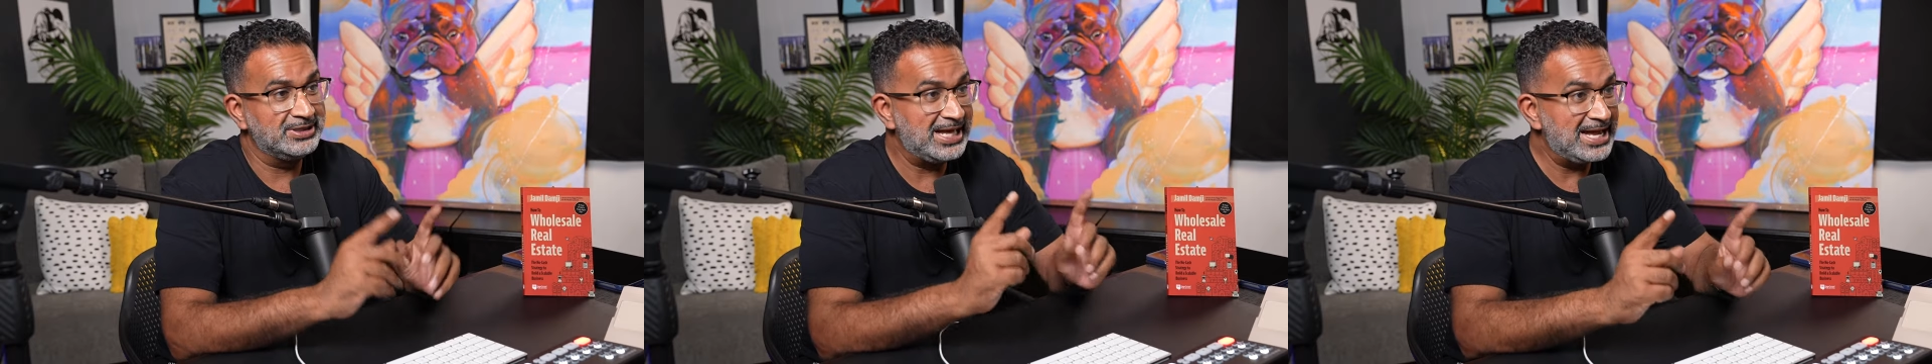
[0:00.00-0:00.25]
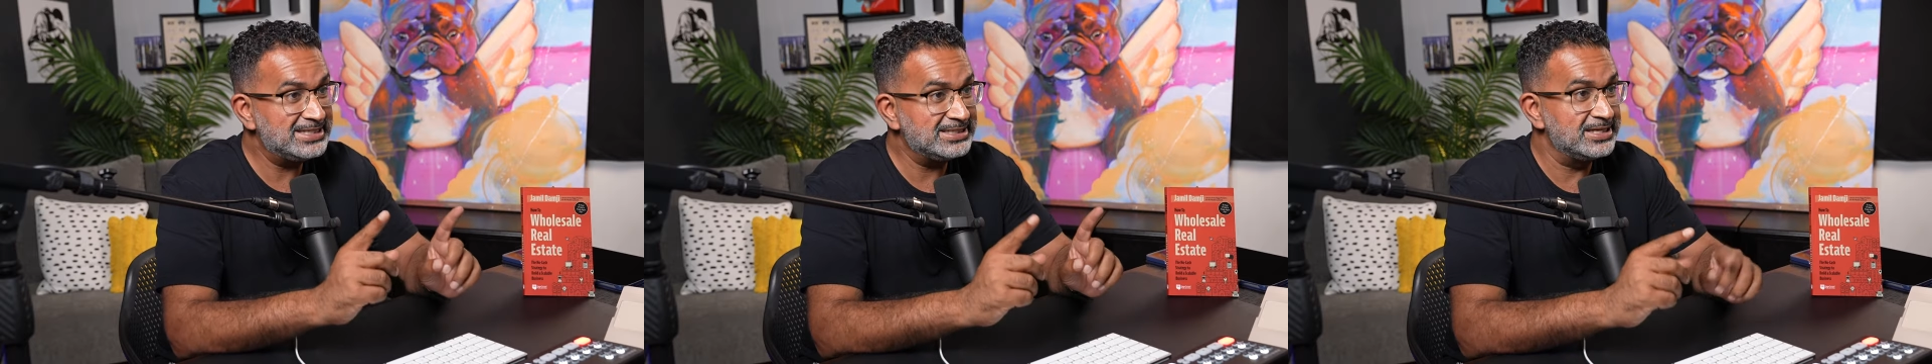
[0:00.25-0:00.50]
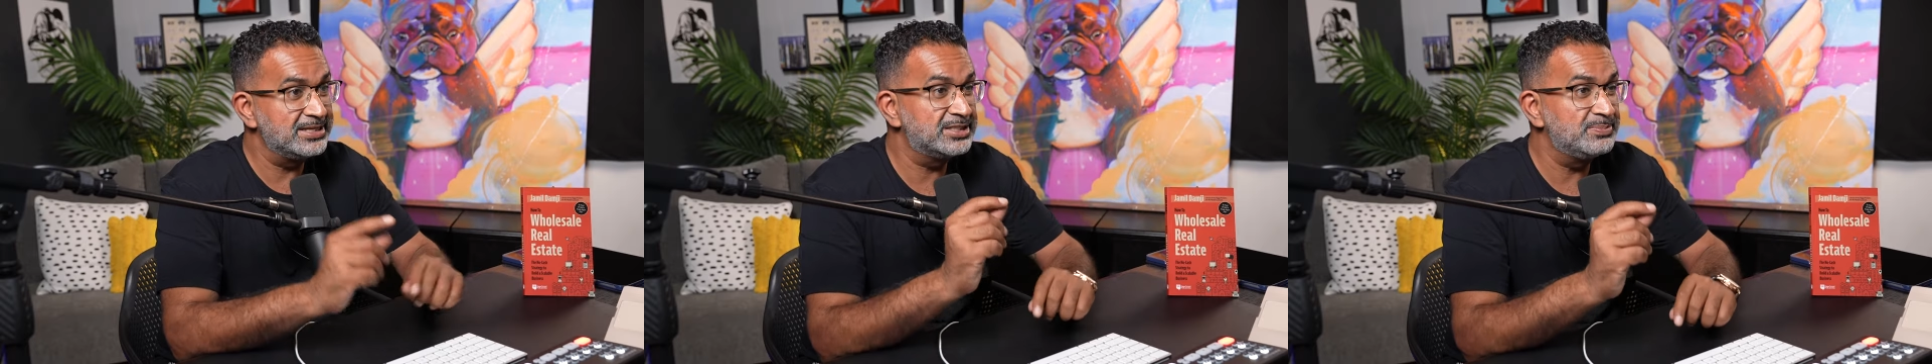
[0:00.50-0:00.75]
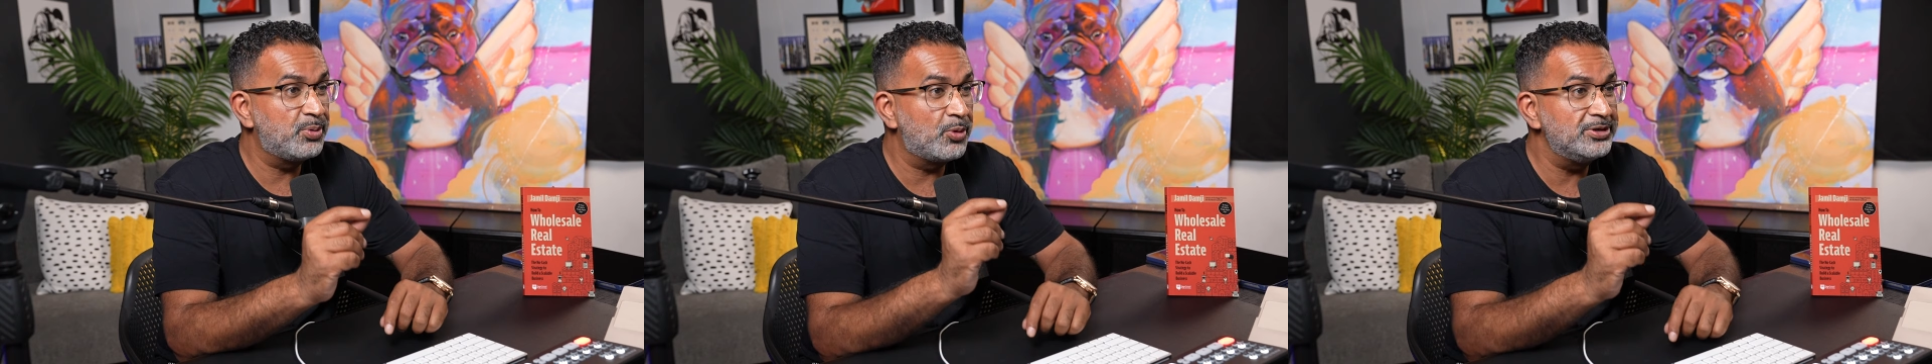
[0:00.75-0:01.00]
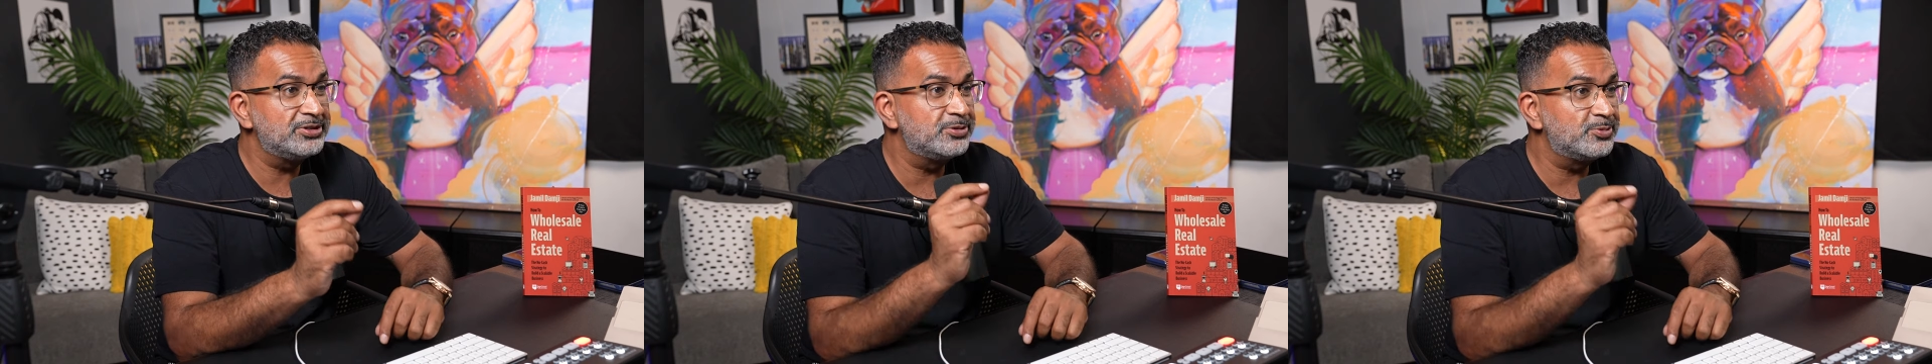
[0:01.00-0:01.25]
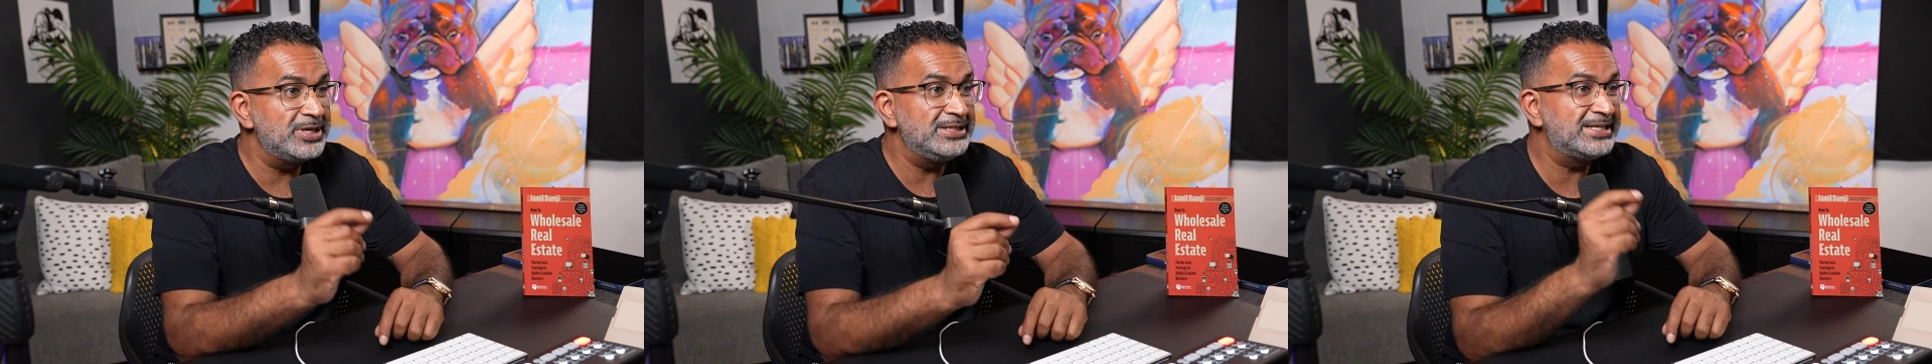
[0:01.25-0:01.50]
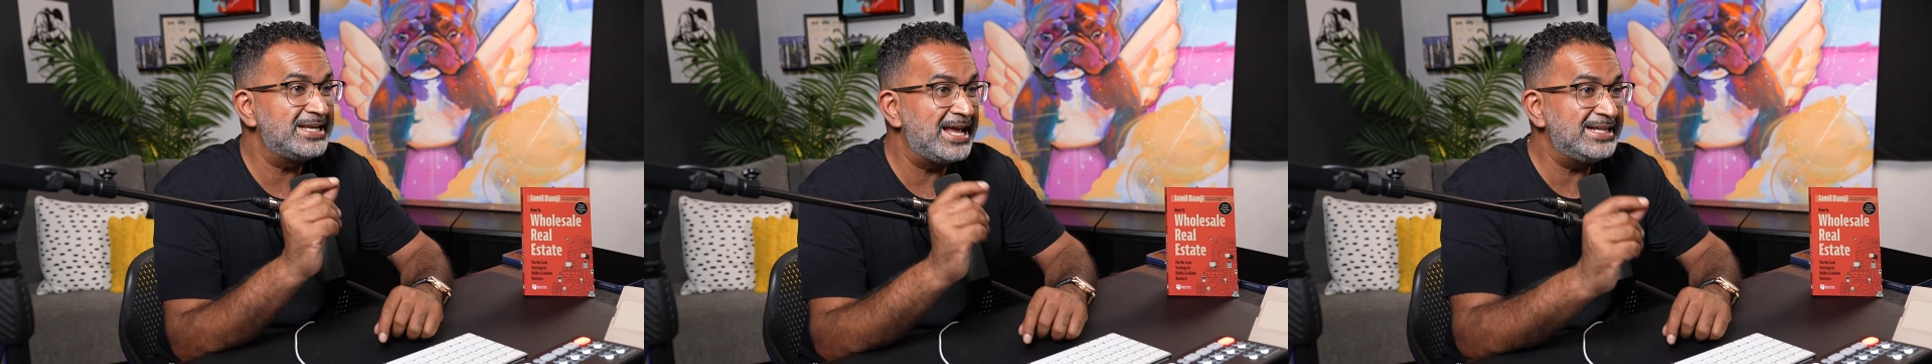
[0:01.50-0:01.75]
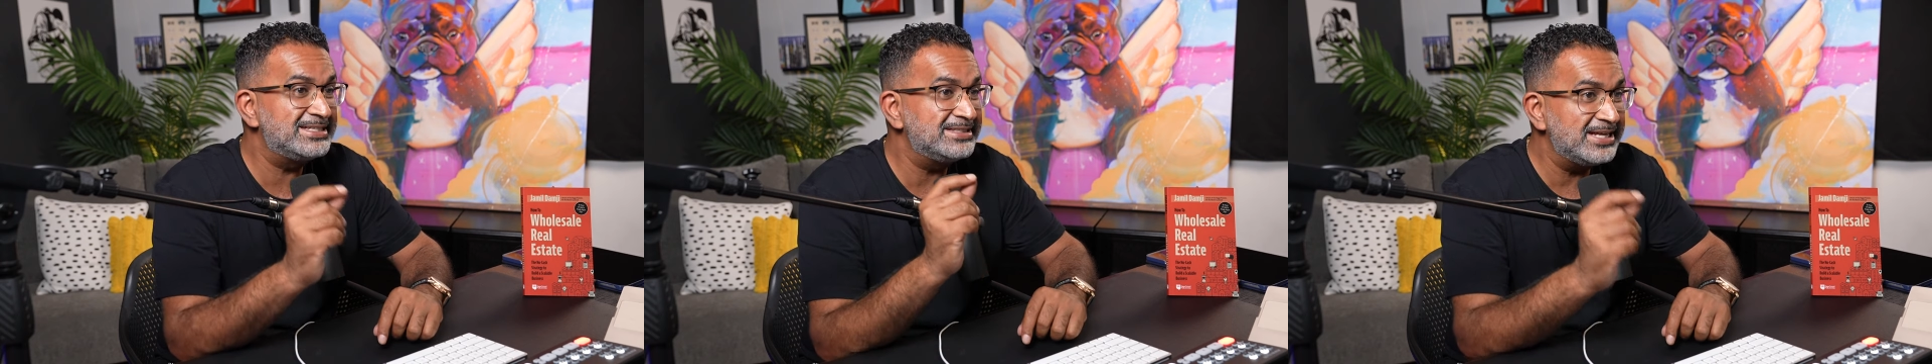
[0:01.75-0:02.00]
Lastly, it's important to read the
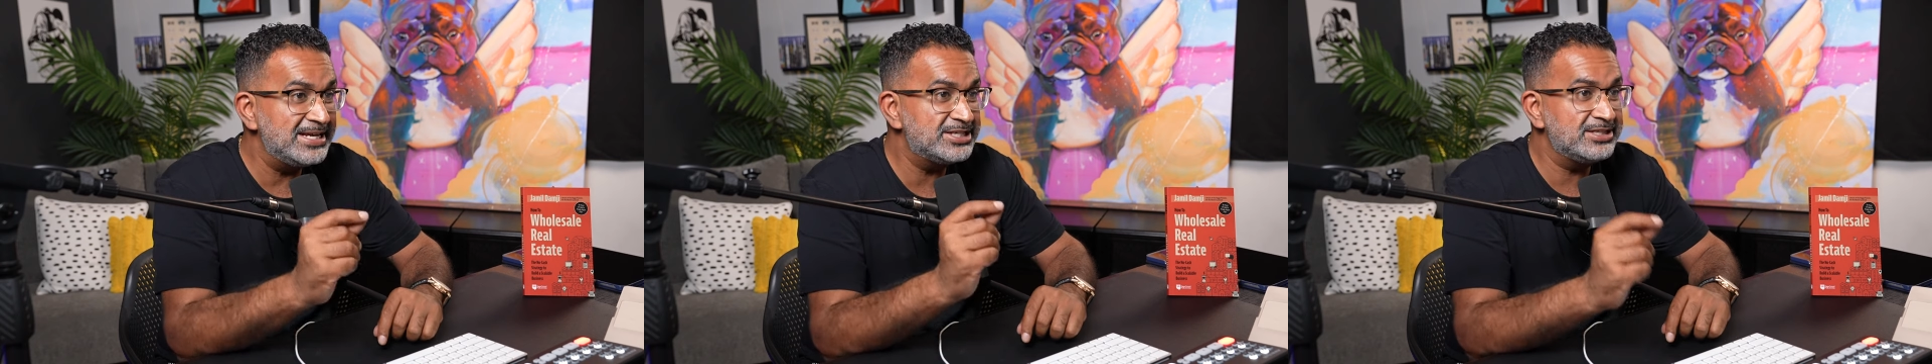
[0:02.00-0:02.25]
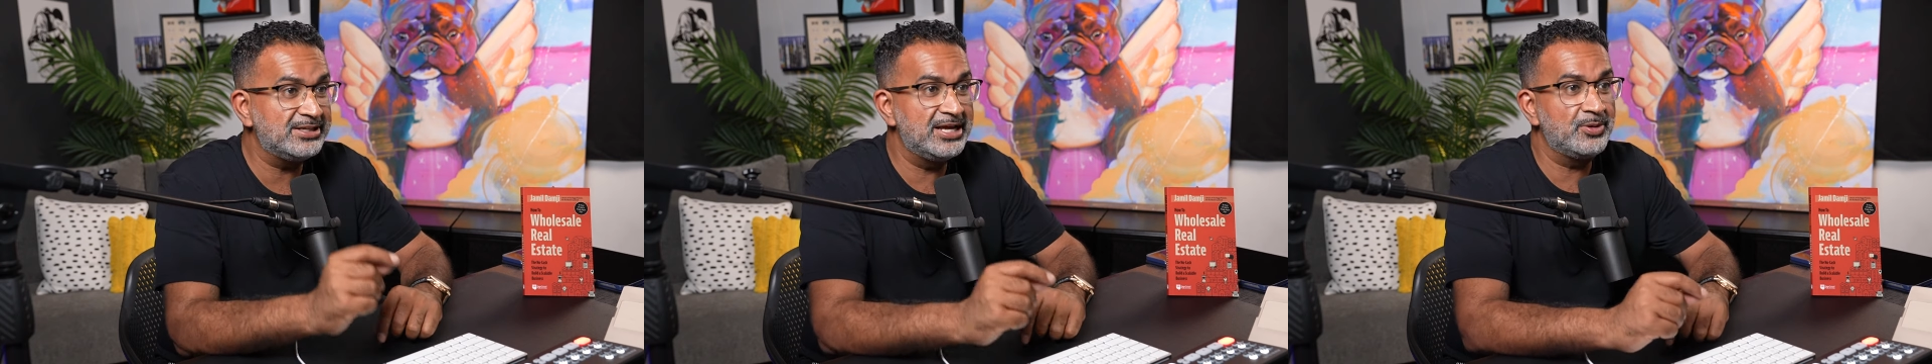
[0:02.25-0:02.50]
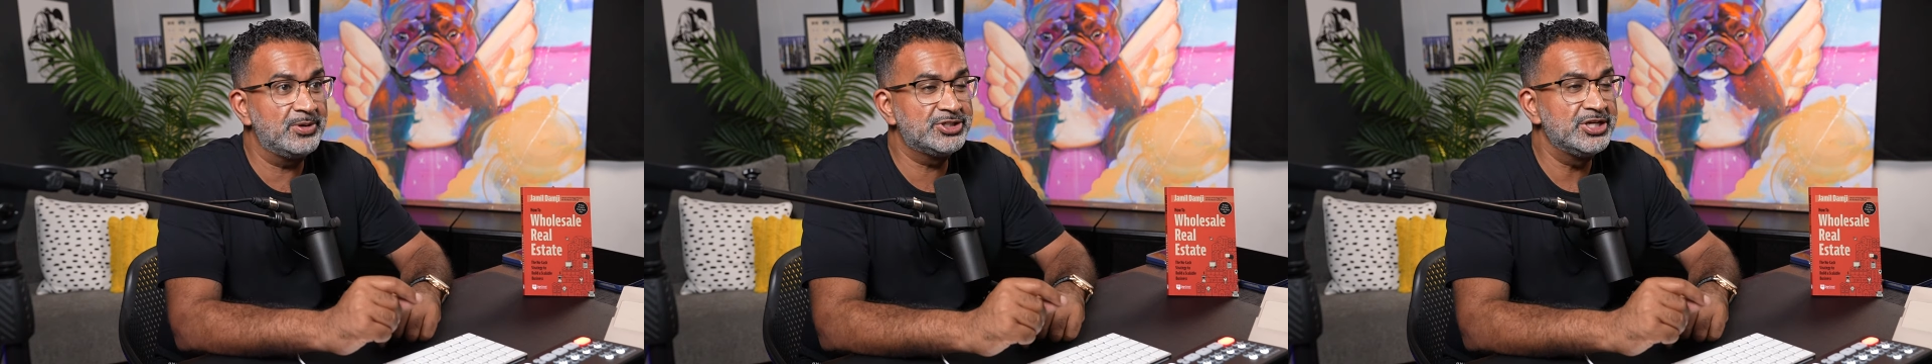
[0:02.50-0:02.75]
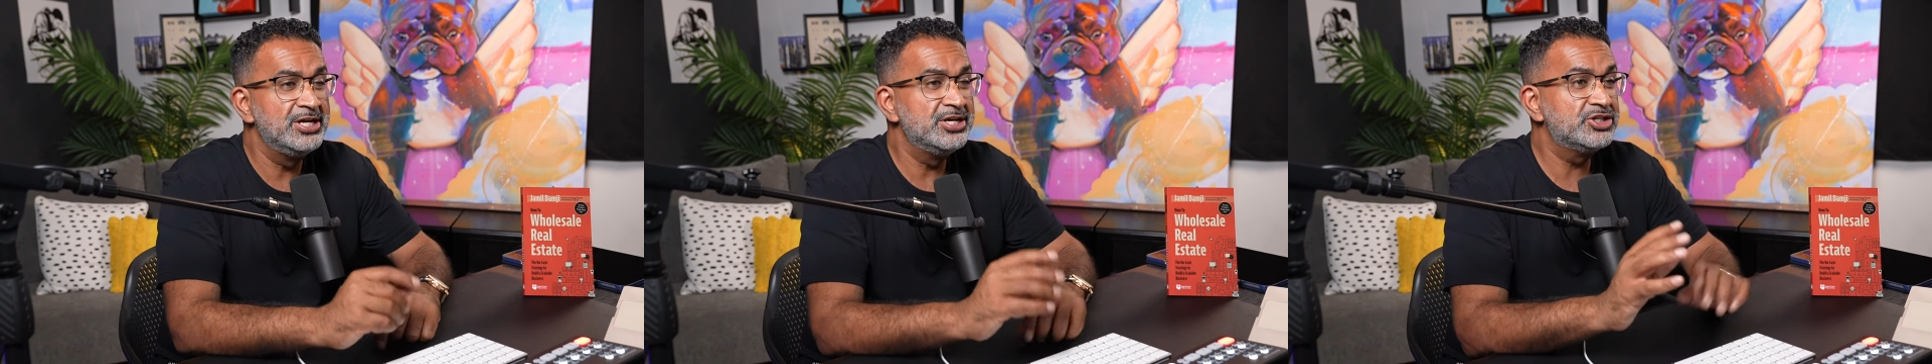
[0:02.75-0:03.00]
cancellation language